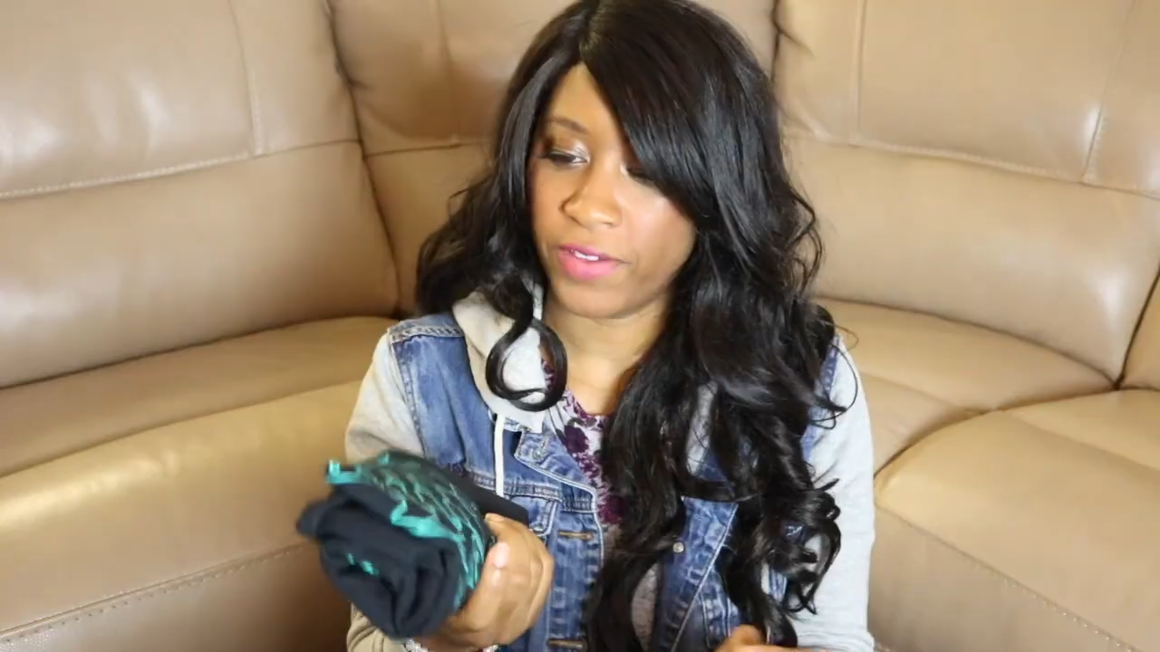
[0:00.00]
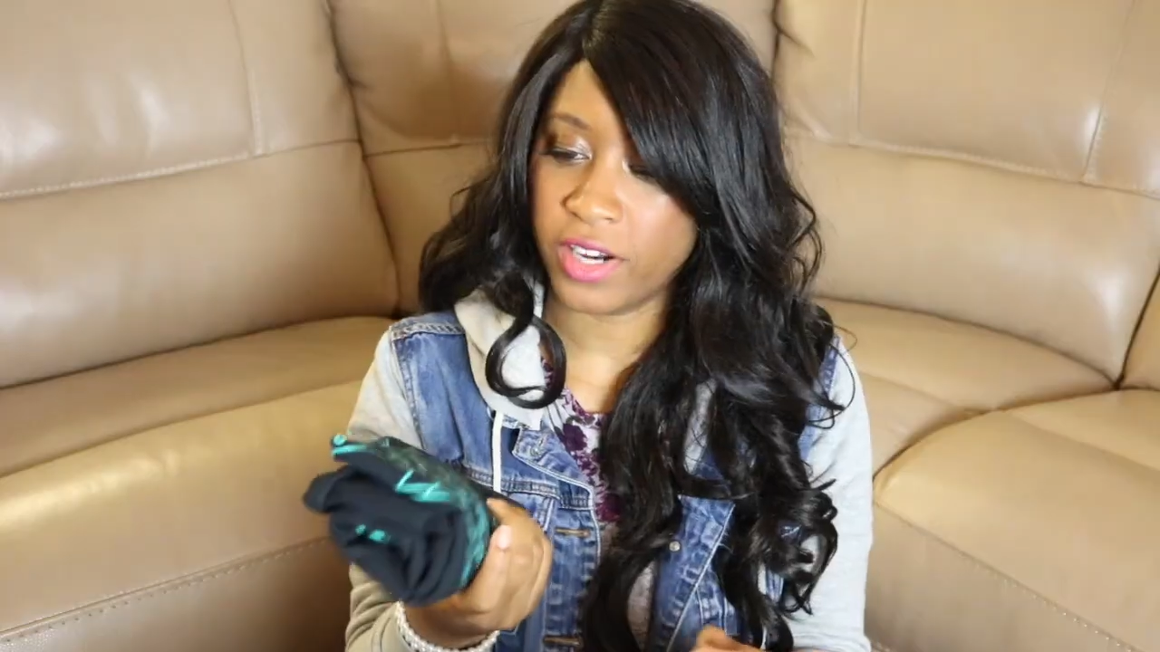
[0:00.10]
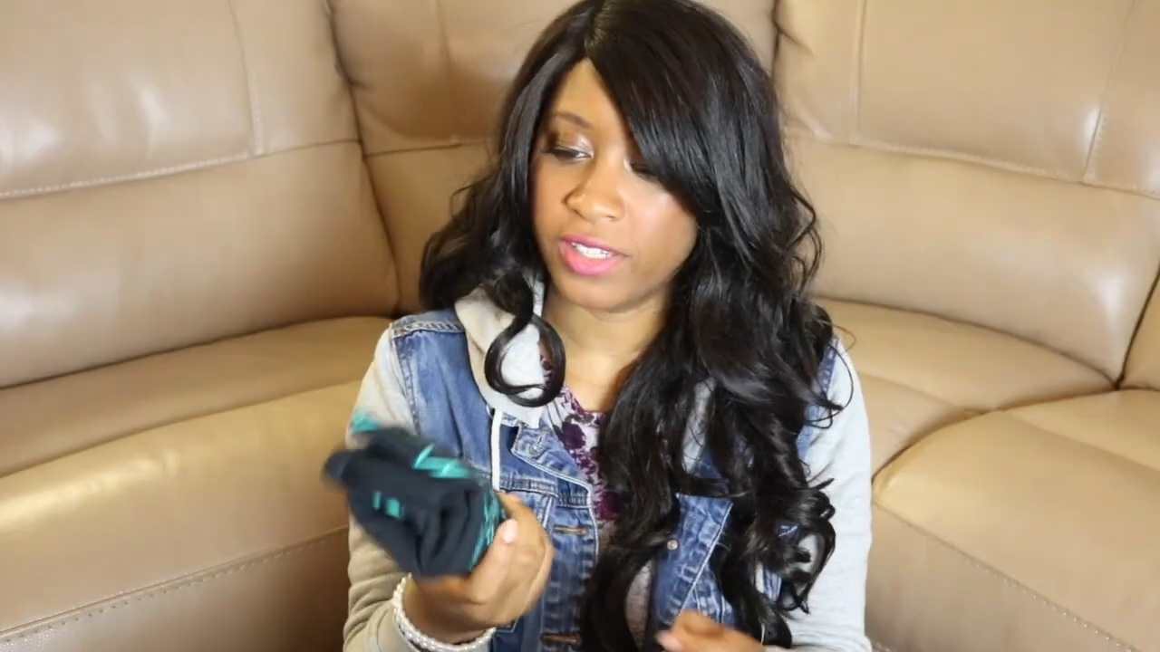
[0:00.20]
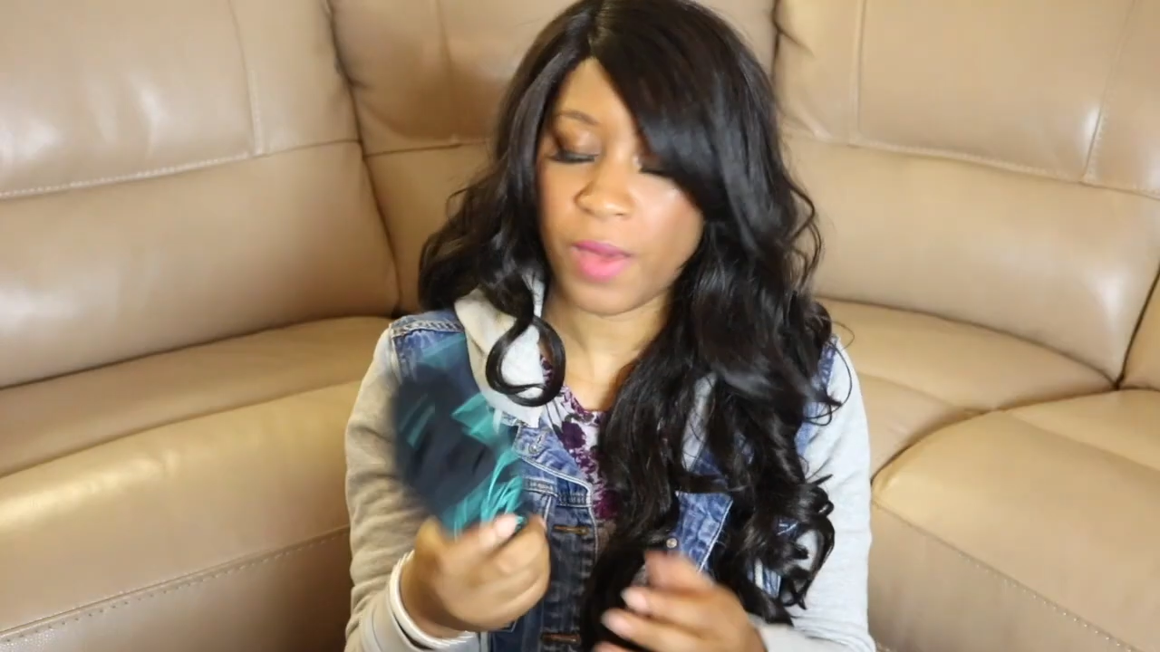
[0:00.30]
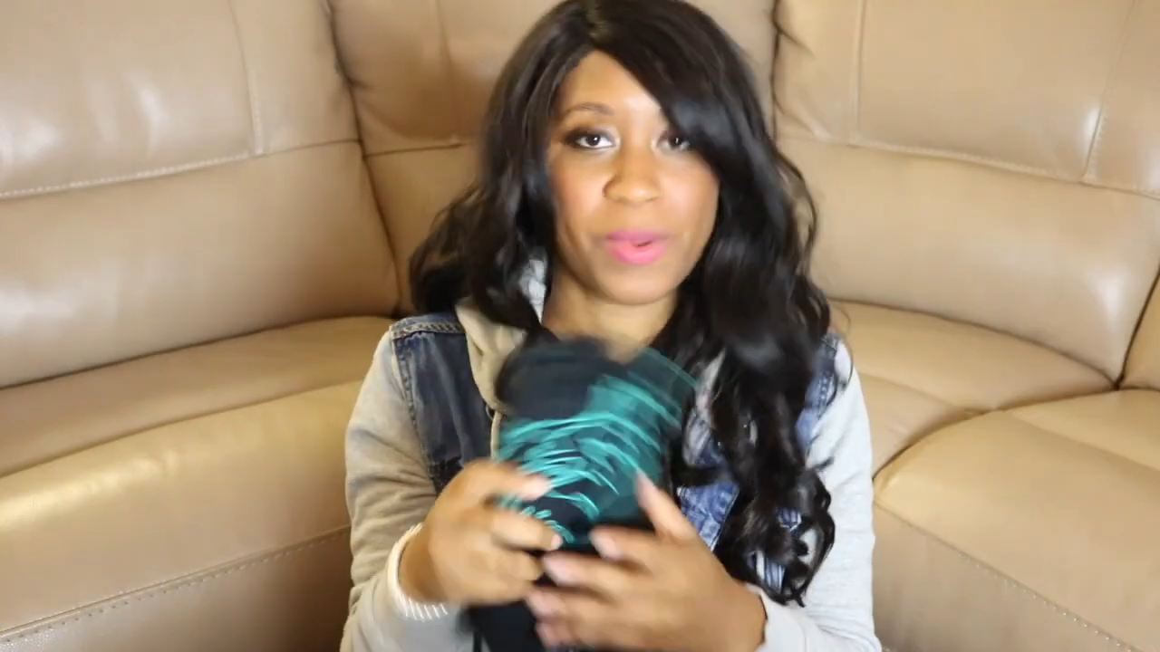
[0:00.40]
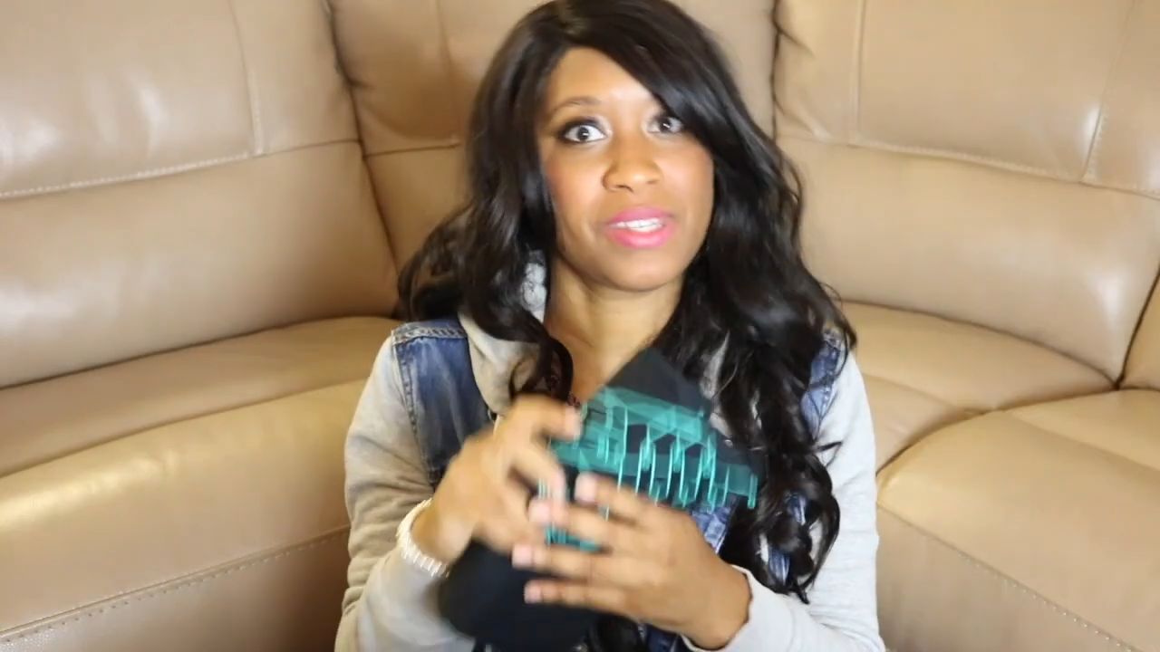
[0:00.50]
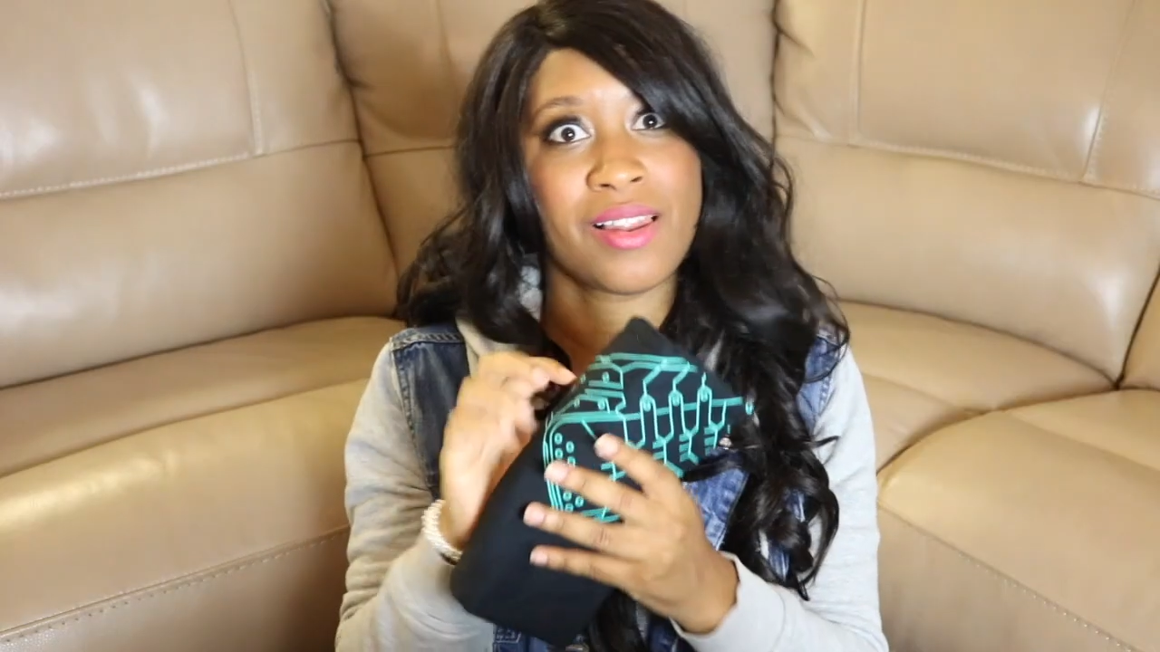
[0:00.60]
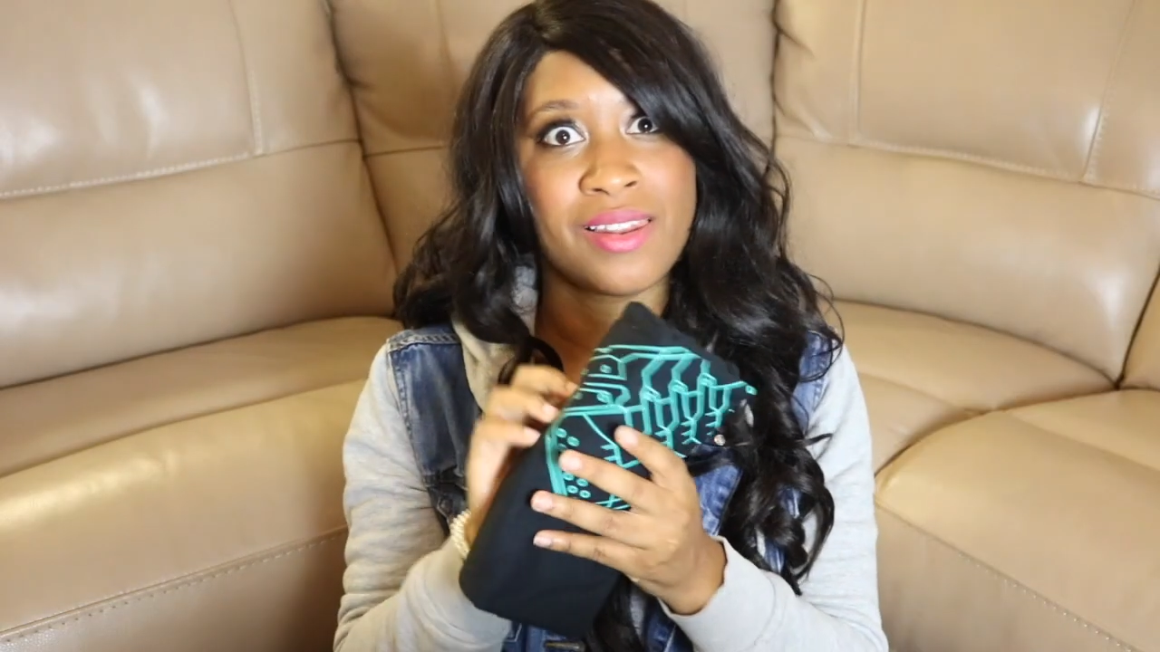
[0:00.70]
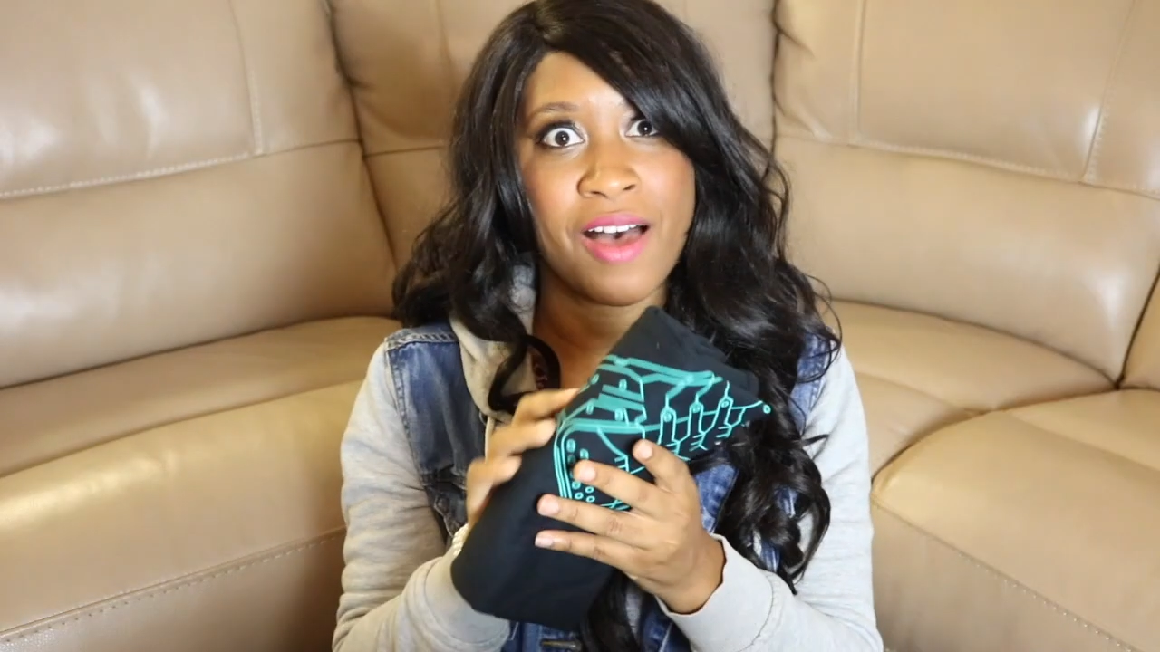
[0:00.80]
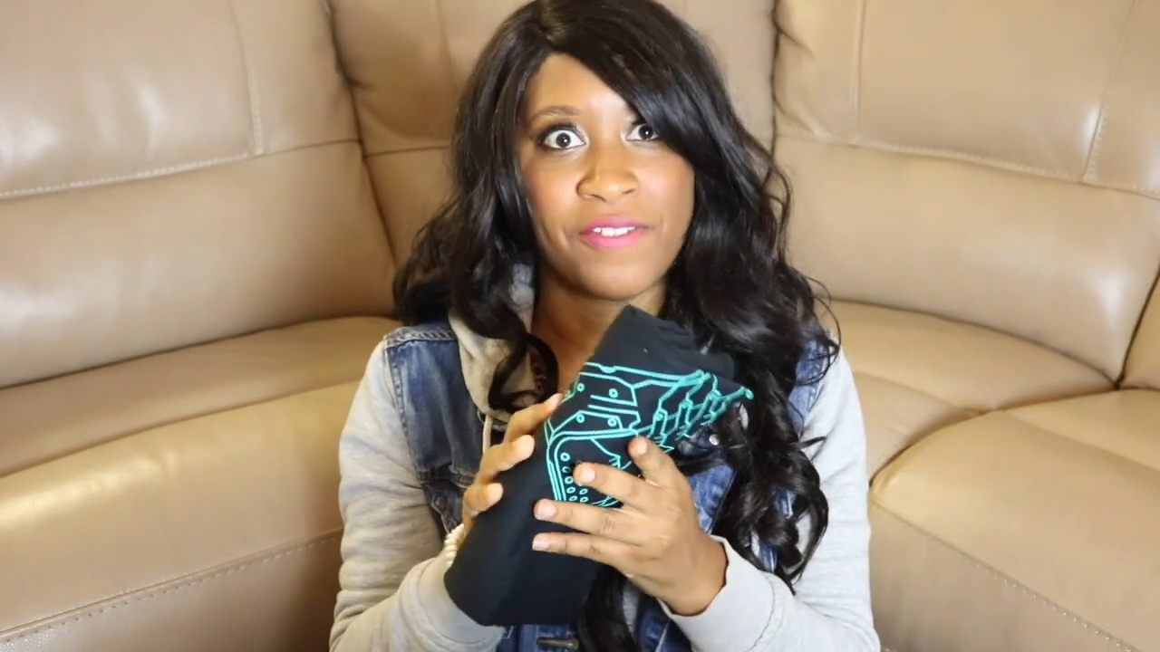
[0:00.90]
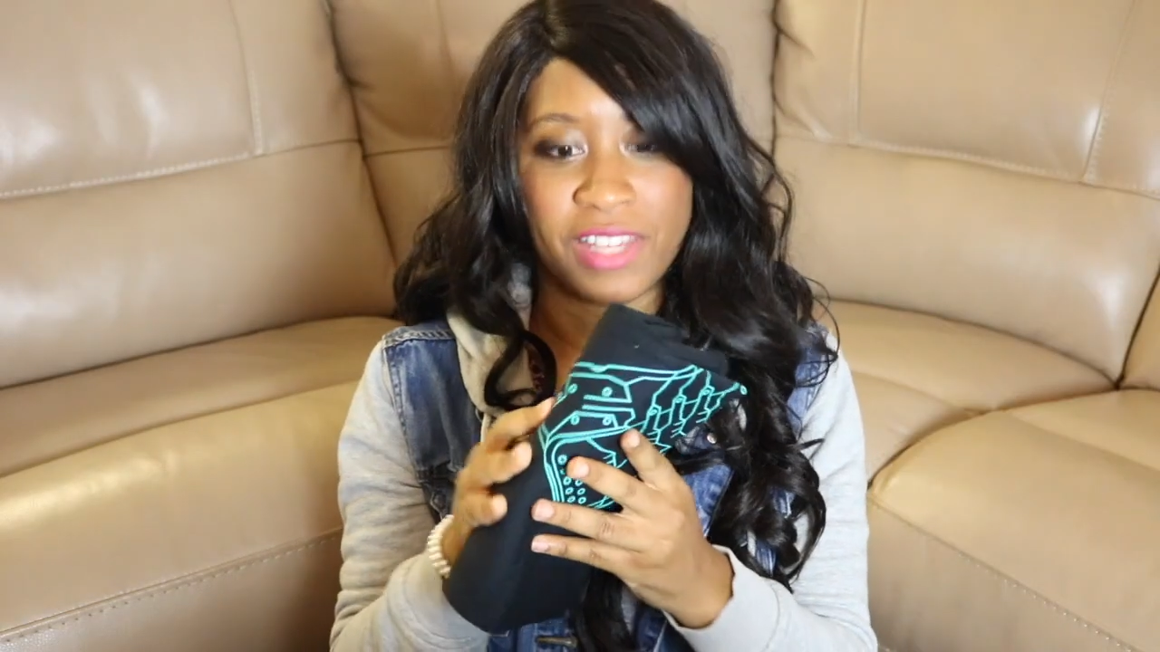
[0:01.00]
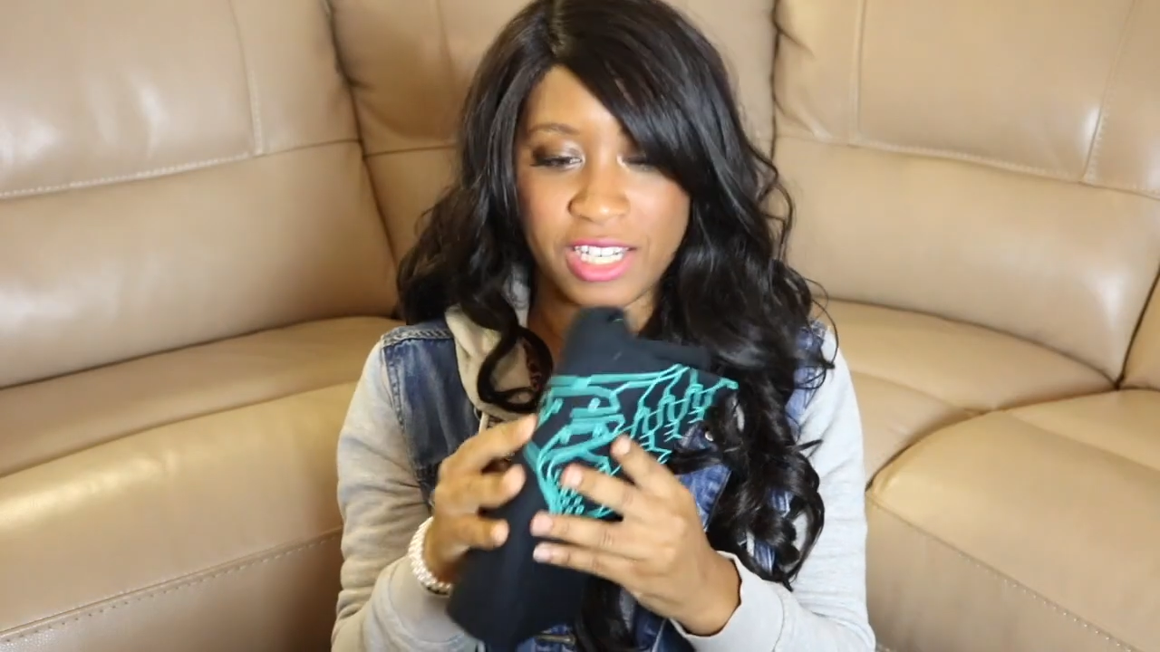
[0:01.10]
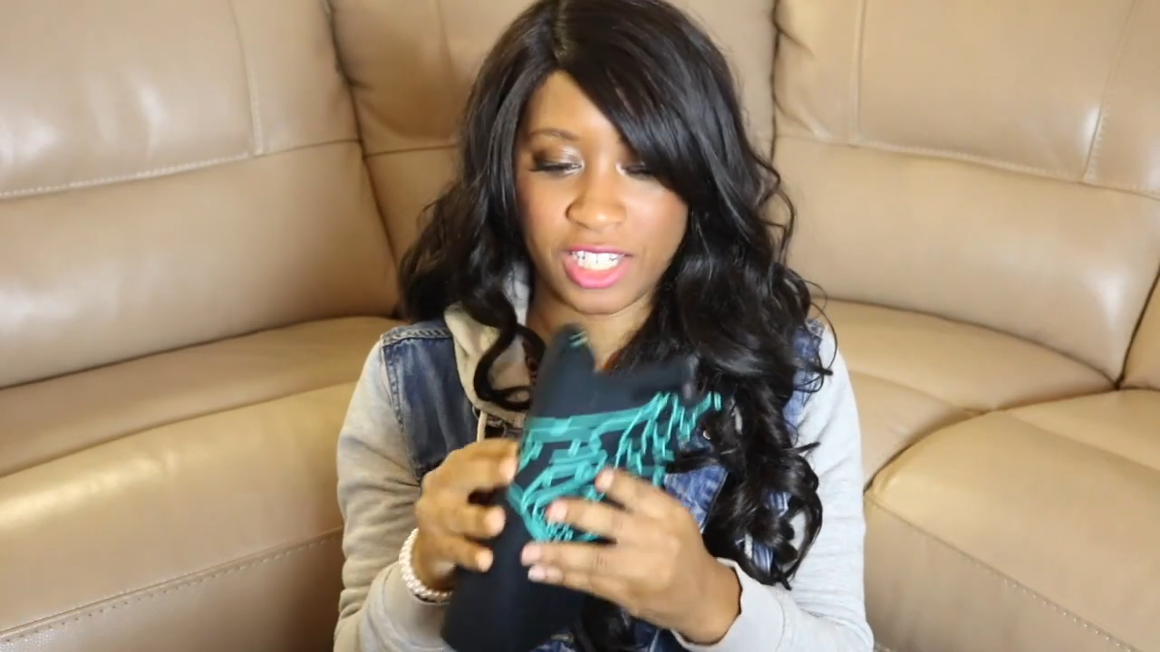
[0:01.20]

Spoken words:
First up is a lovely